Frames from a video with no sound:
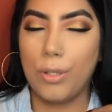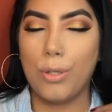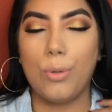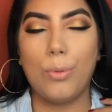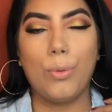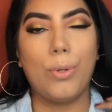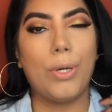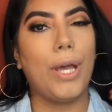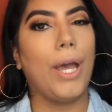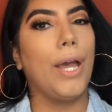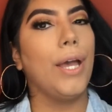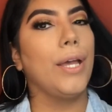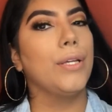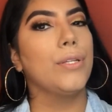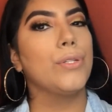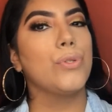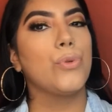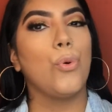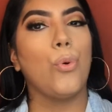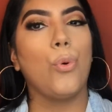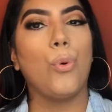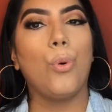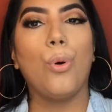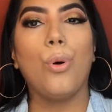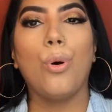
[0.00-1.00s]
You guys
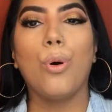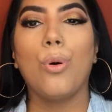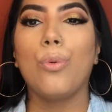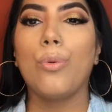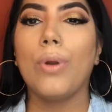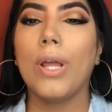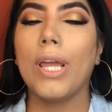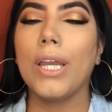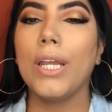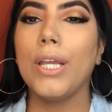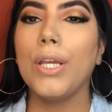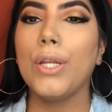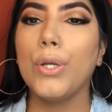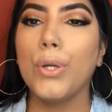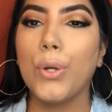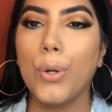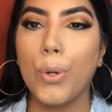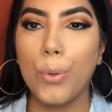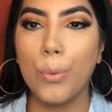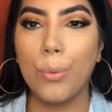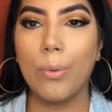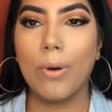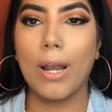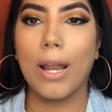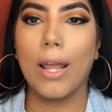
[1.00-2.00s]
already
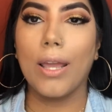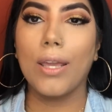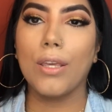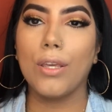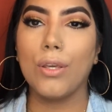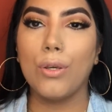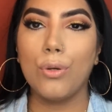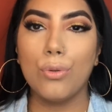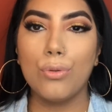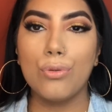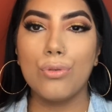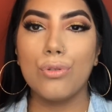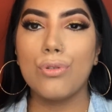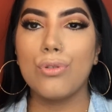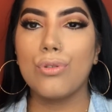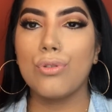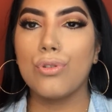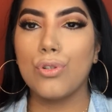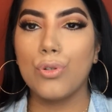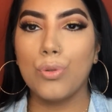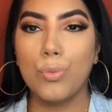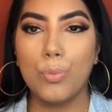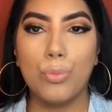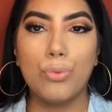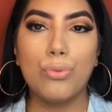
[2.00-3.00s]
know what I use
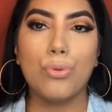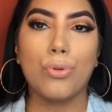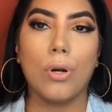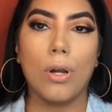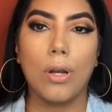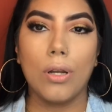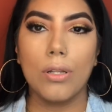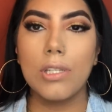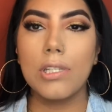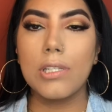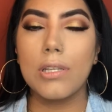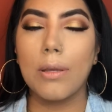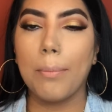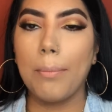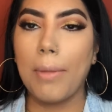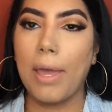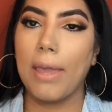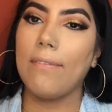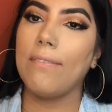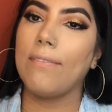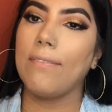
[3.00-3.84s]
to bronze up my